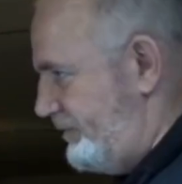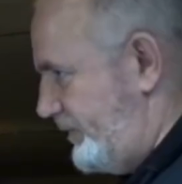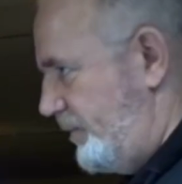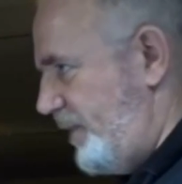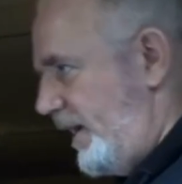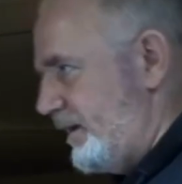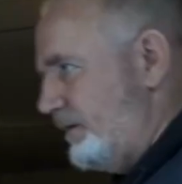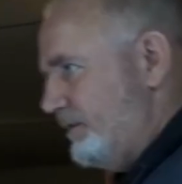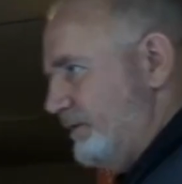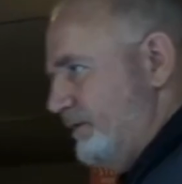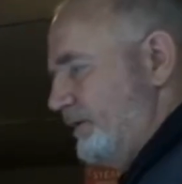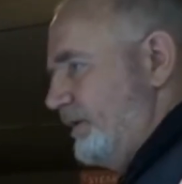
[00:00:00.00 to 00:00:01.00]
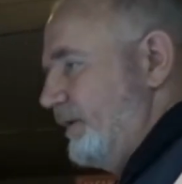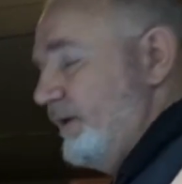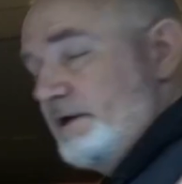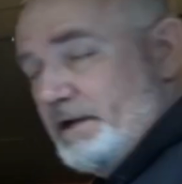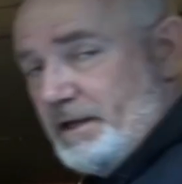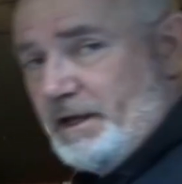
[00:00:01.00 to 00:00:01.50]
the bag.
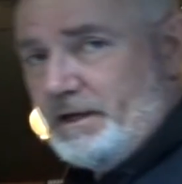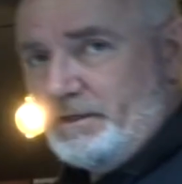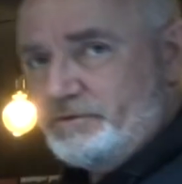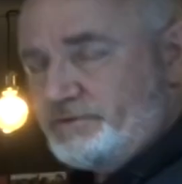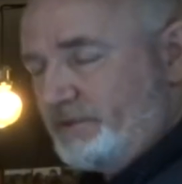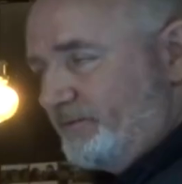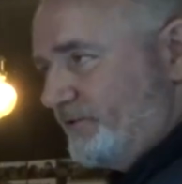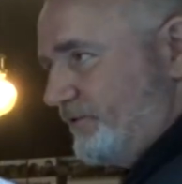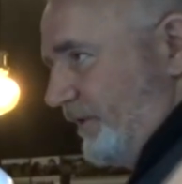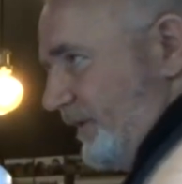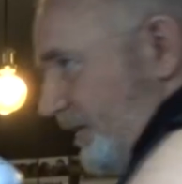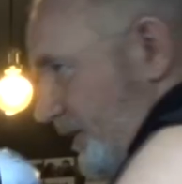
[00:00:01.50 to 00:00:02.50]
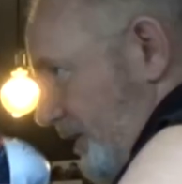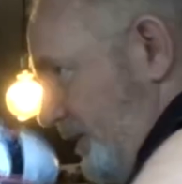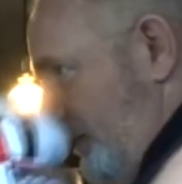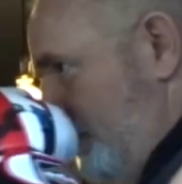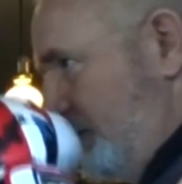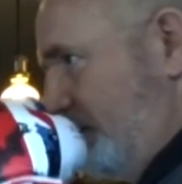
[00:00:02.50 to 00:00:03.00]
Okay, I'll demonstrate that
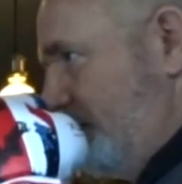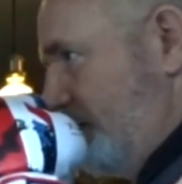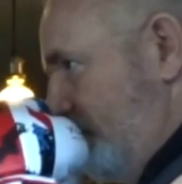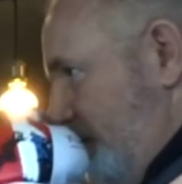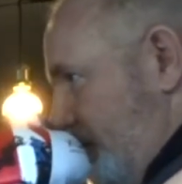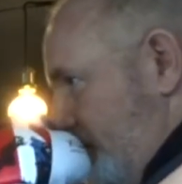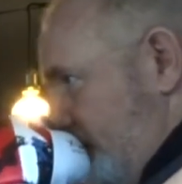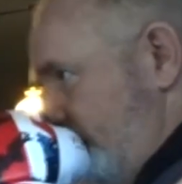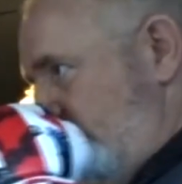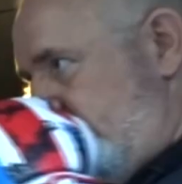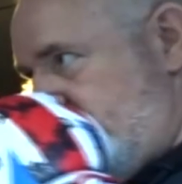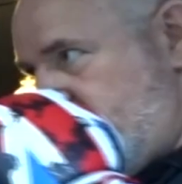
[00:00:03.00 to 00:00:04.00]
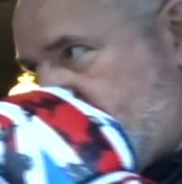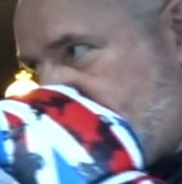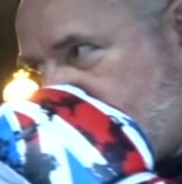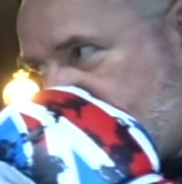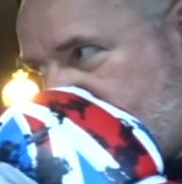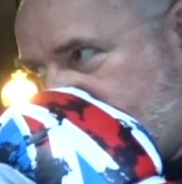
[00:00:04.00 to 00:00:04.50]
here. So
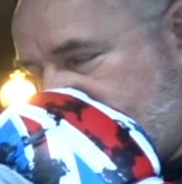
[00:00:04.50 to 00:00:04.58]
it's